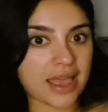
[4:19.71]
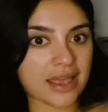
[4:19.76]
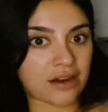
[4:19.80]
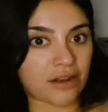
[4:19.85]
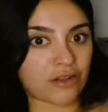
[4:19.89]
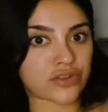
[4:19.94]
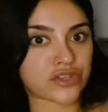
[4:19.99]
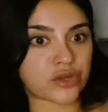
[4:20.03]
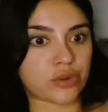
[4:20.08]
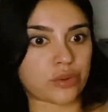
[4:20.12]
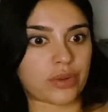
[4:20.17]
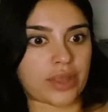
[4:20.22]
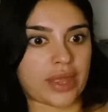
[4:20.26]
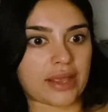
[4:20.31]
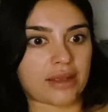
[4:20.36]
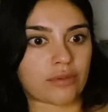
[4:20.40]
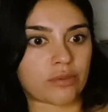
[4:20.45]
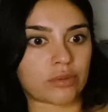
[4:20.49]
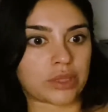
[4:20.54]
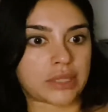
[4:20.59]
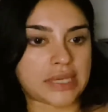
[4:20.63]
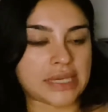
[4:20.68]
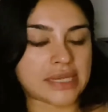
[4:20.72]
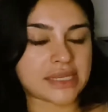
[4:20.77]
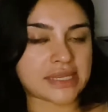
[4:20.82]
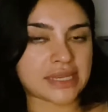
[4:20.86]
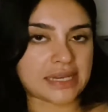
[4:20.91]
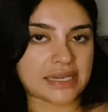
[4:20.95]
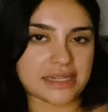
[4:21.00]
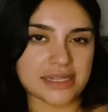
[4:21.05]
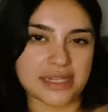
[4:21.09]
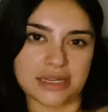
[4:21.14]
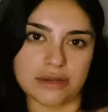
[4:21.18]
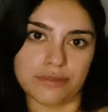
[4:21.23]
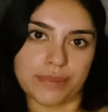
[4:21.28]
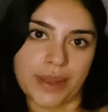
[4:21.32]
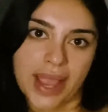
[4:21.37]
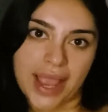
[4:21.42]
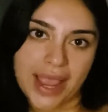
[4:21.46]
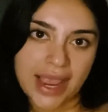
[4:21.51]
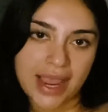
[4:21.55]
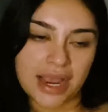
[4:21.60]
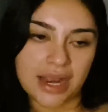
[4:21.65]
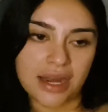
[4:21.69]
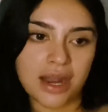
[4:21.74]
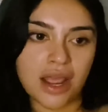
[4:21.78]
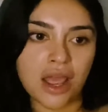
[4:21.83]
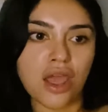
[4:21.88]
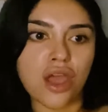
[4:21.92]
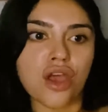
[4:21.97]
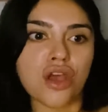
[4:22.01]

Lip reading: and also releasing deep pain.